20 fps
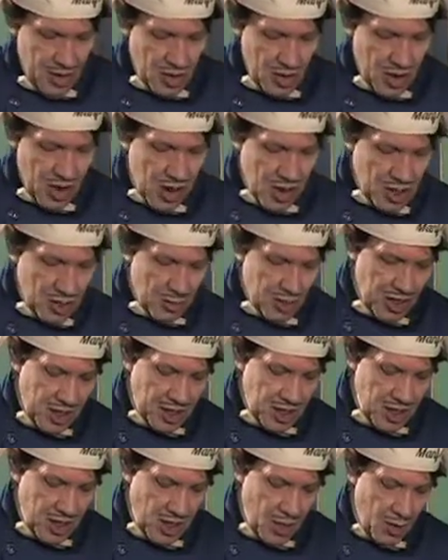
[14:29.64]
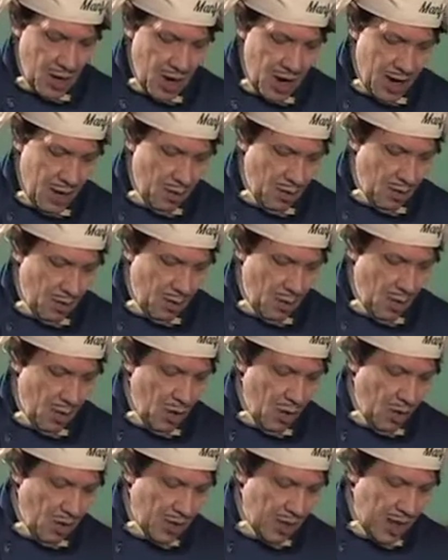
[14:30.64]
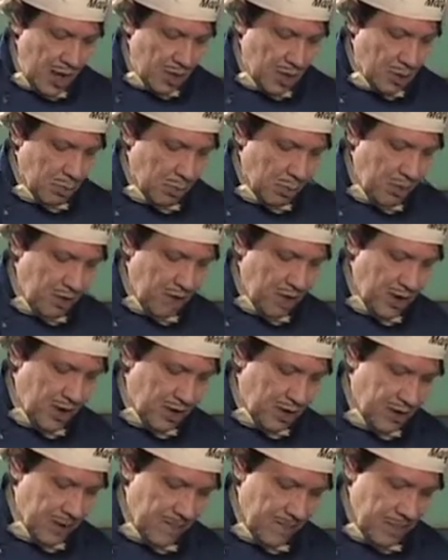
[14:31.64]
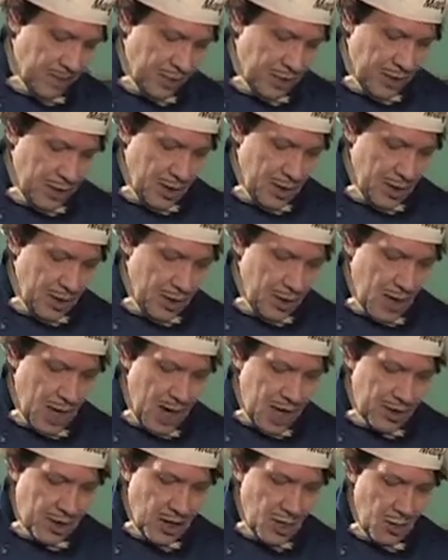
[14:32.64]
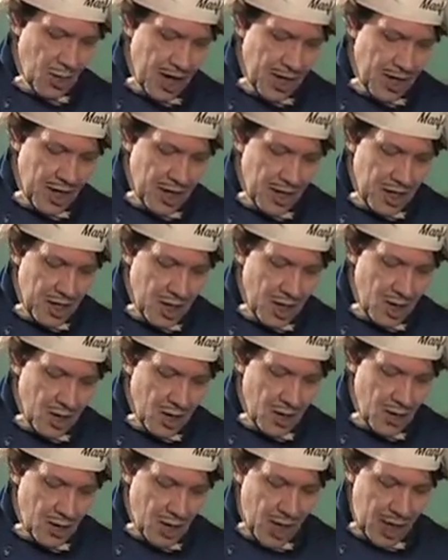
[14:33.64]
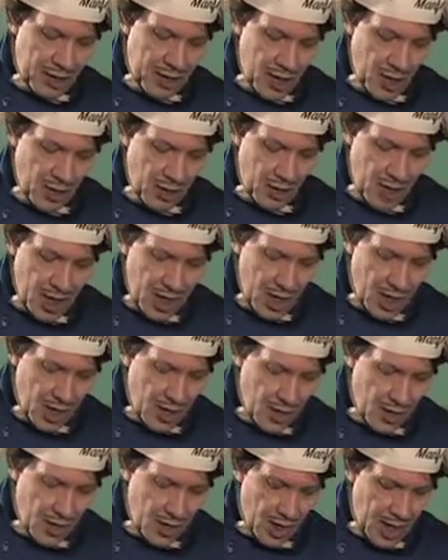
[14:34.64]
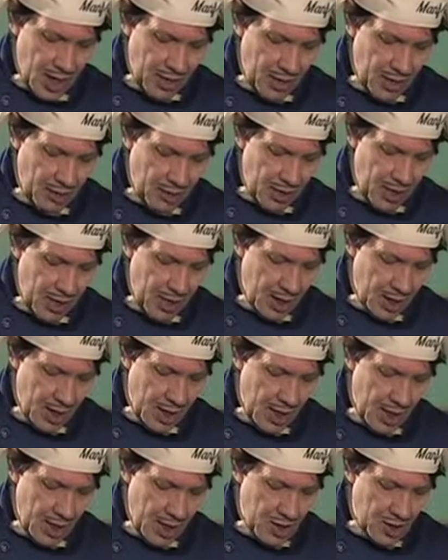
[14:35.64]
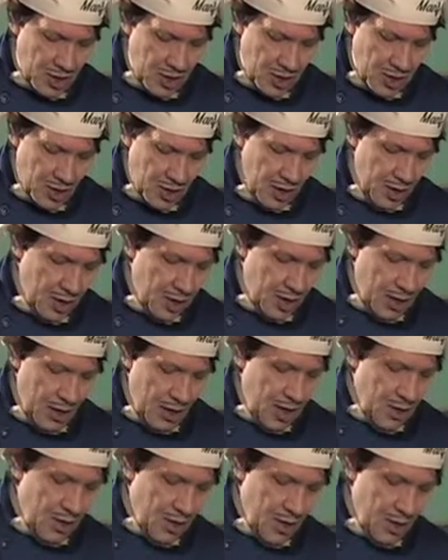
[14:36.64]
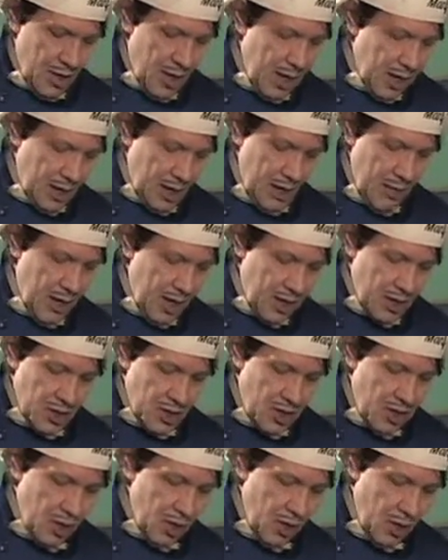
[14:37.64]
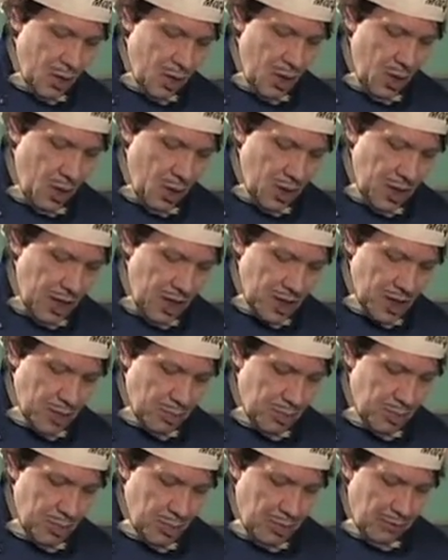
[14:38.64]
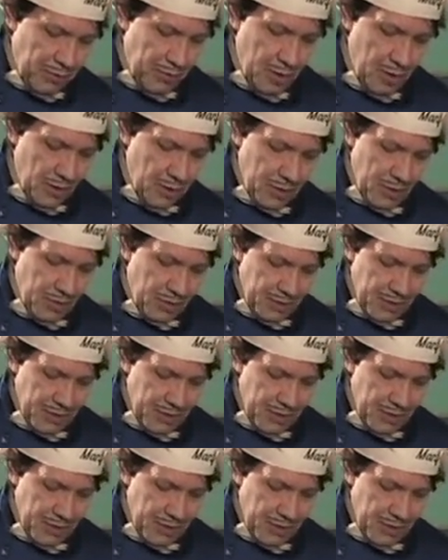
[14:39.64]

Just mix it around. Oh, that's perfect. You got the red in here. You got the green. You got the mayonnaise. You got the mustard. Oh, that's beautiful.